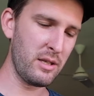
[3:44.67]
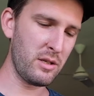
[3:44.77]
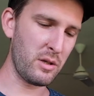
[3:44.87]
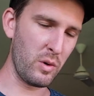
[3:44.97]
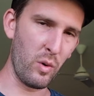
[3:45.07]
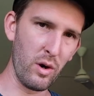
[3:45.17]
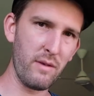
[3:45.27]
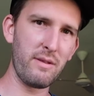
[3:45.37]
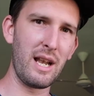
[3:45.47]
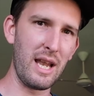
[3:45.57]
to all
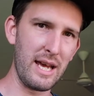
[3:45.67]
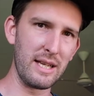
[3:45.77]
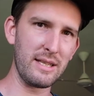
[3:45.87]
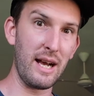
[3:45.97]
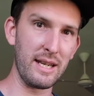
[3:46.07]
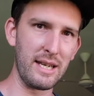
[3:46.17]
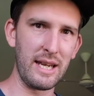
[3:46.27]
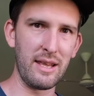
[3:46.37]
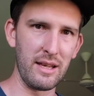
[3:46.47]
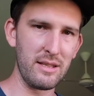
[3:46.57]
of the layers
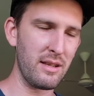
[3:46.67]
underneath it.